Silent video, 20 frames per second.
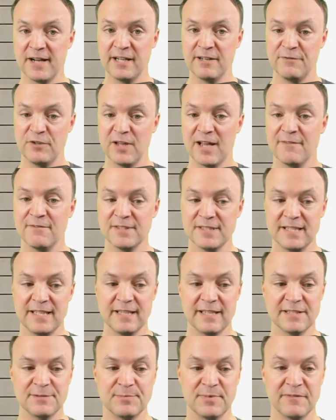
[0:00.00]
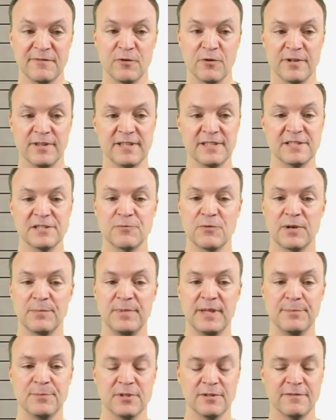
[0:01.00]
find if you haven't seen this before, this is where
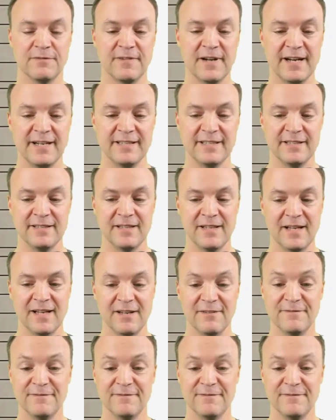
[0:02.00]
people find it